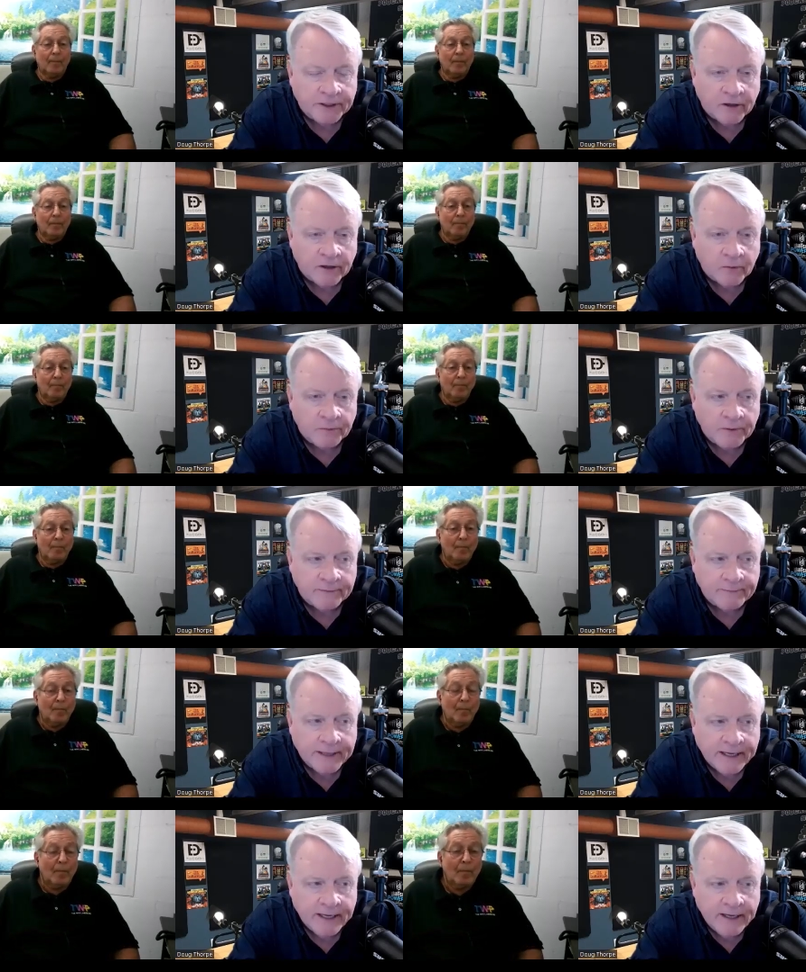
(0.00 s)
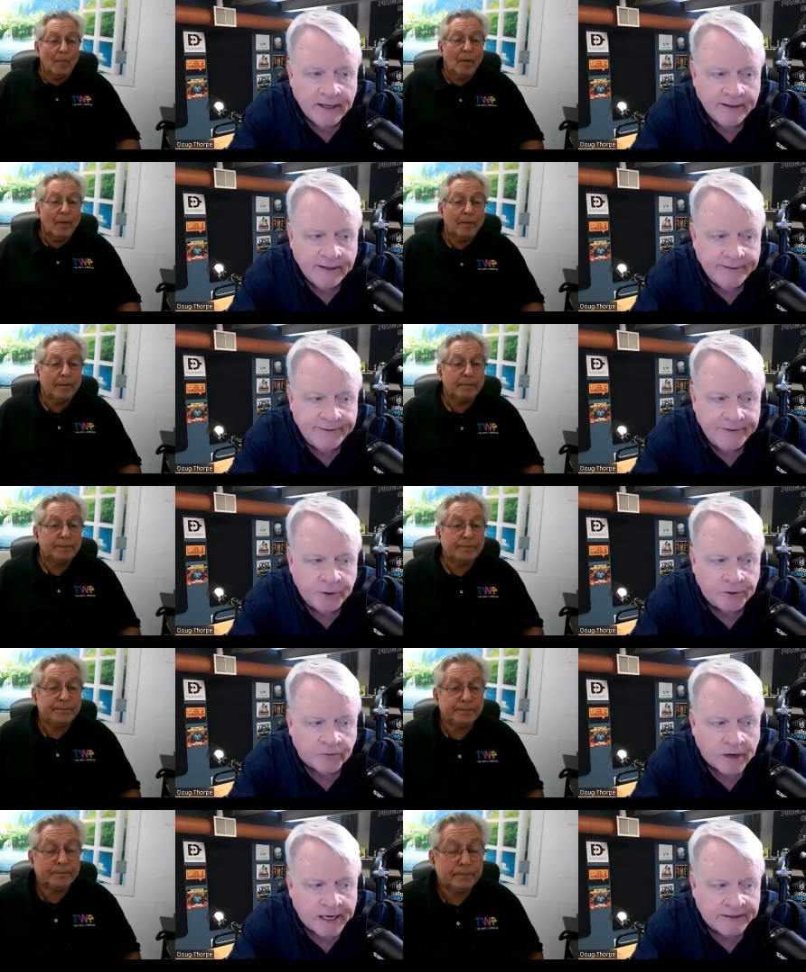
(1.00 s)
Speaker 1: you know, uh, doing the
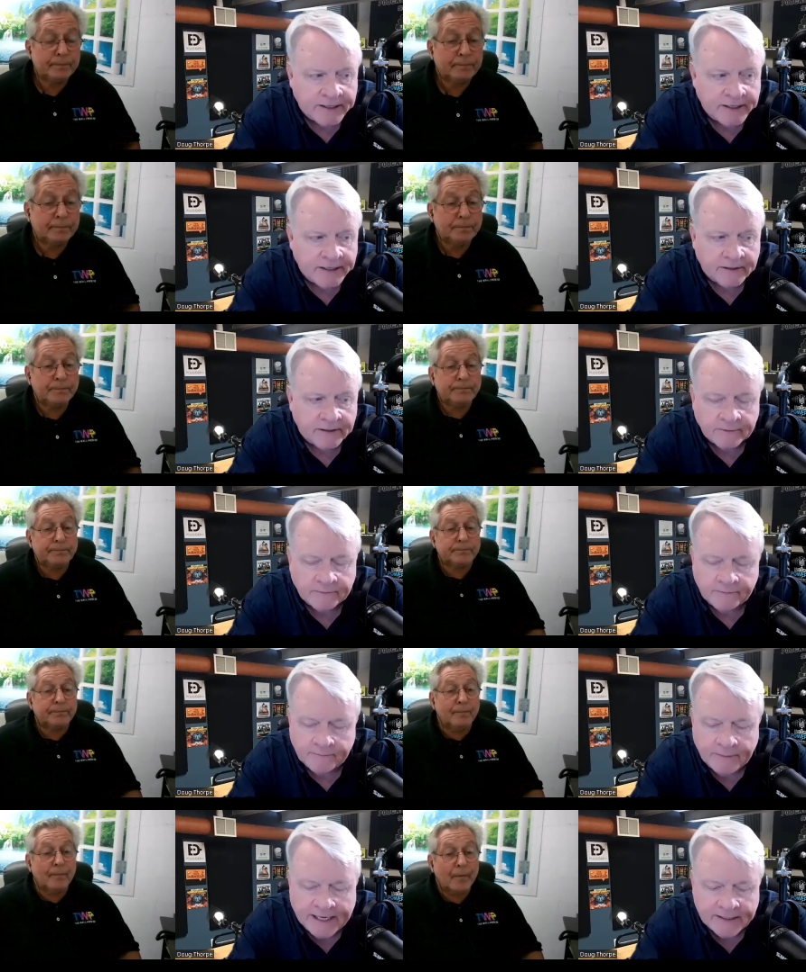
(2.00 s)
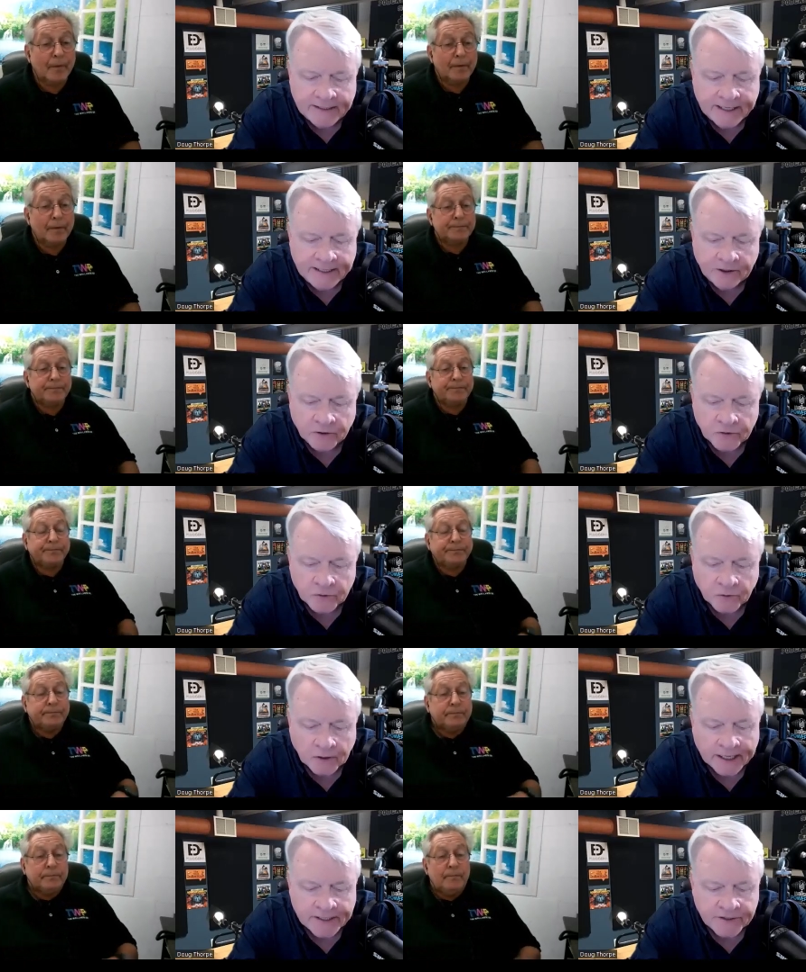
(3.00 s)
right thing to maintain those
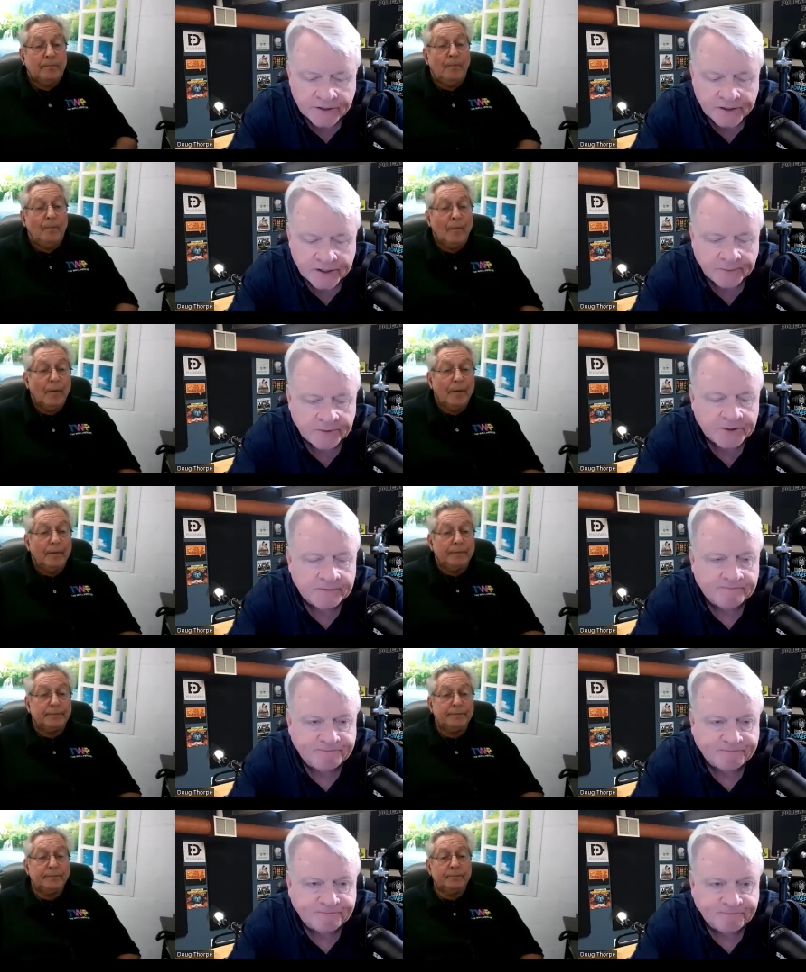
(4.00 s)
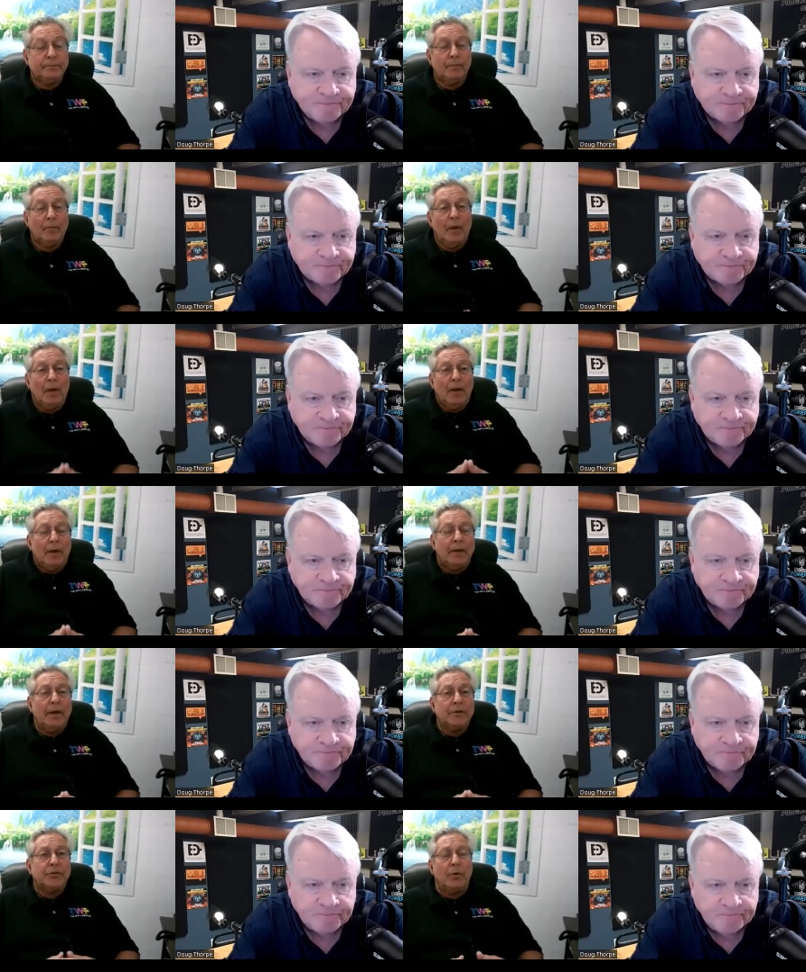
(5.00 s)
relationships.
Speaker 2: Yeah.
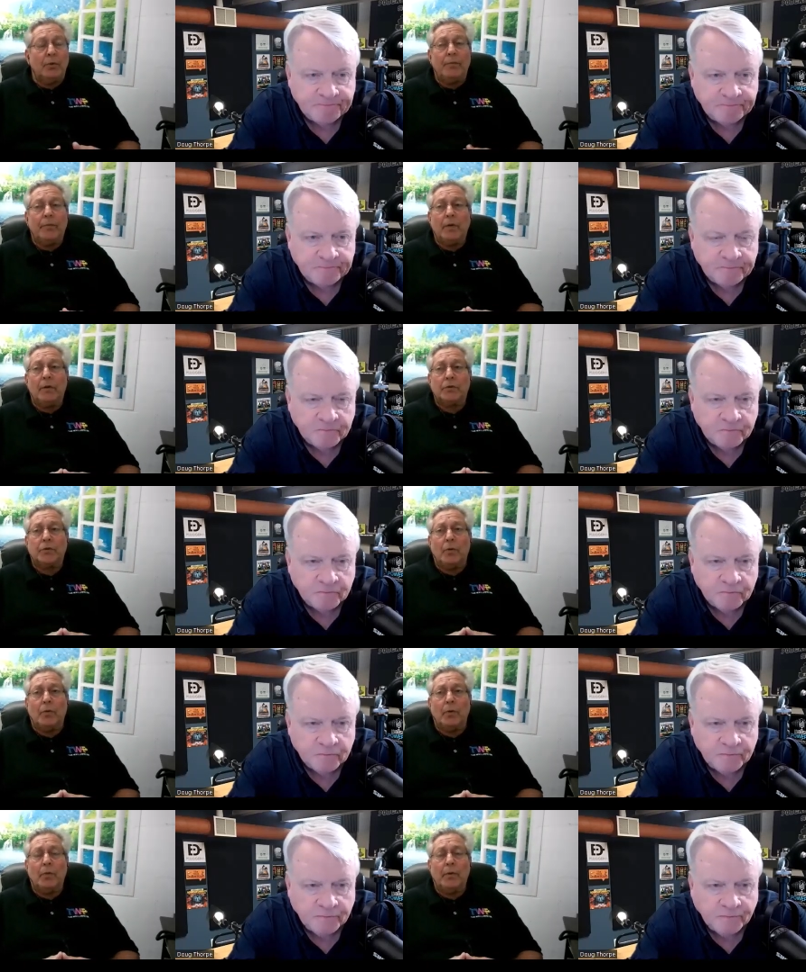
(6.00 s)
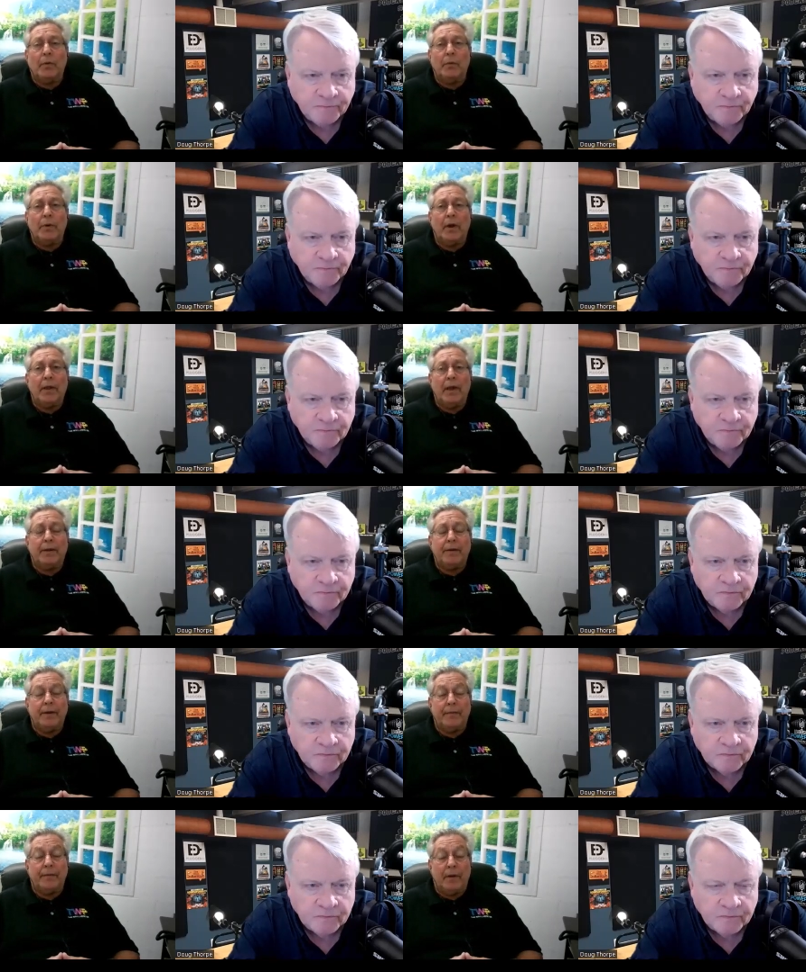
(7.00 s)
So, so when I had
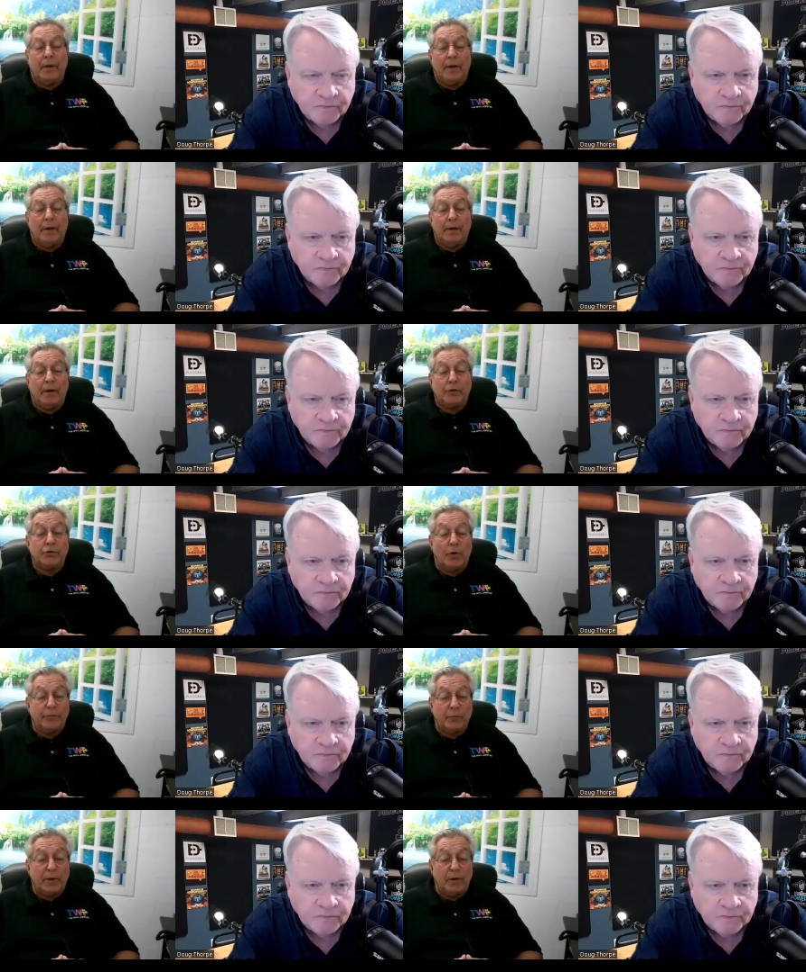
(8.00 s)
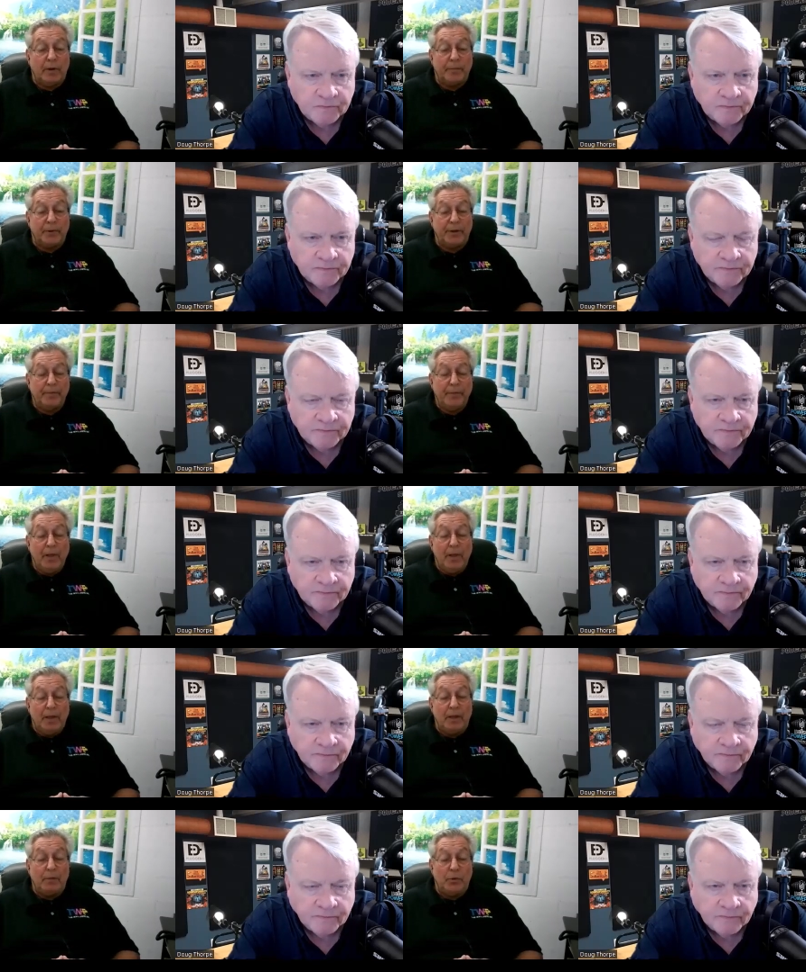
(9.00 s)
uh, a software company,
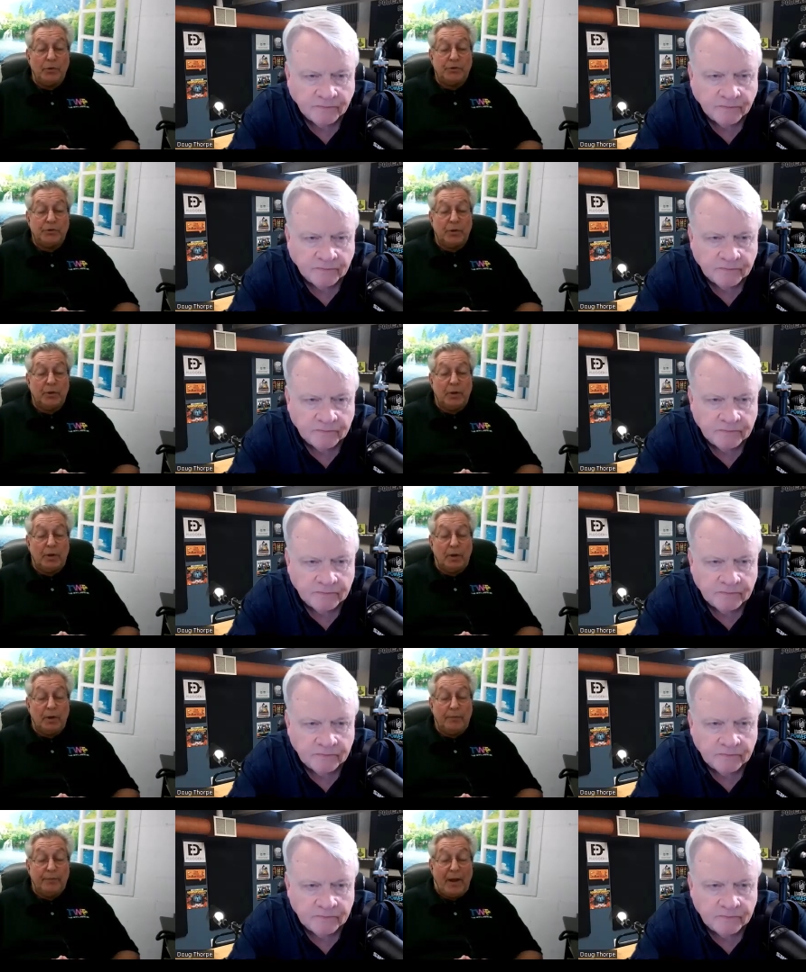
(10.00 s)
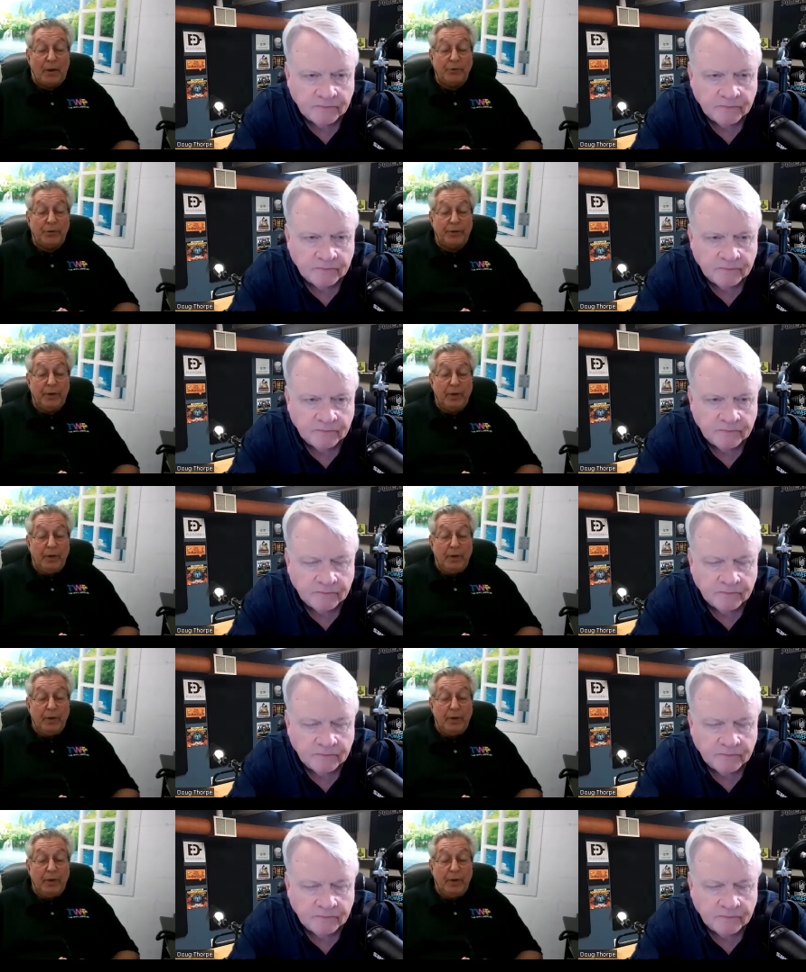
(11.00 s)
it was uh, founded